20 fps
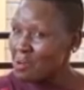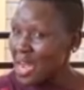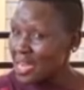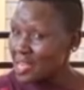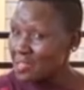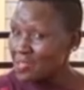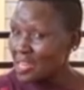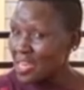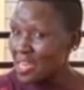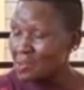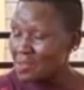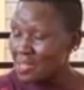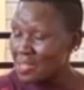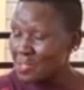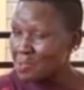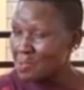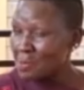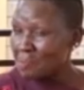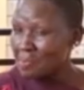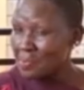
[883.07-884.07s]
Actually, I
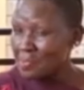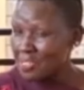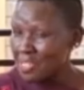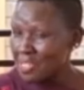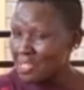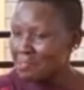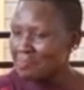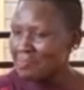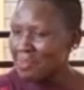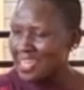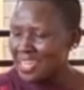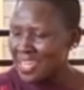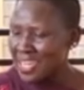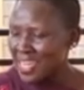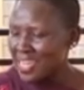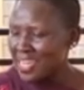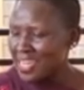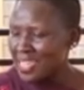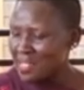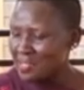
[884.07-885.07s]
want to appreciate my
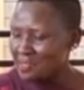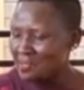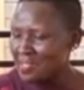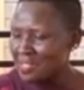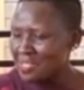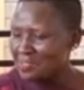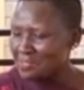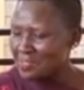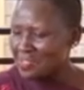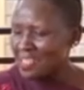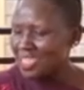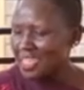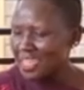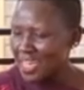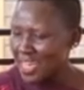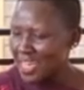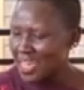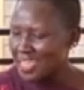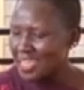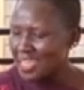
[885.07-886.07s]
girls, when the VC
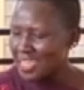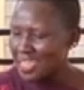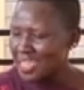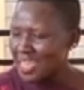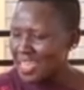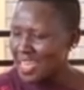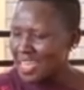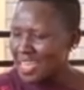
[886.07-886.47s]
girls.